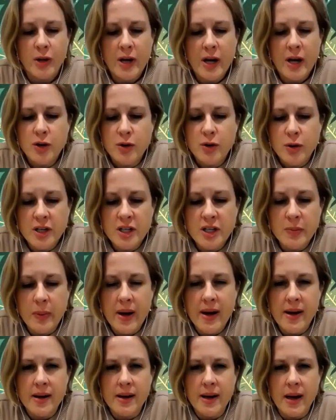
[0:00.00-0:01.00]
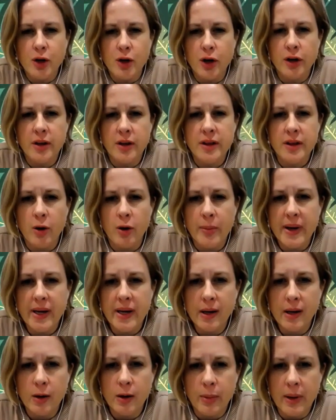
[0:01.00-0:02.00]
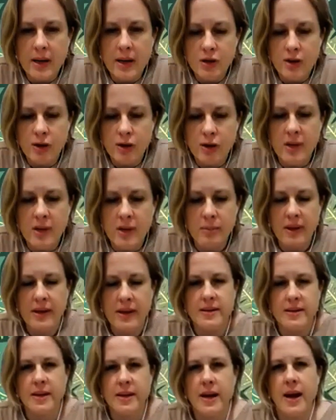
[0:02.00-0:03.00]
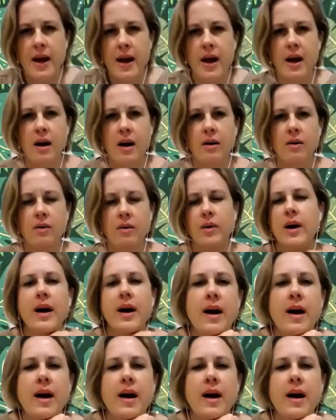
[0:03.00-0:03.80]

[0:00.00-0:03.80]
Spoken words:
can you explain yoga therapy a little bit to me, please, and how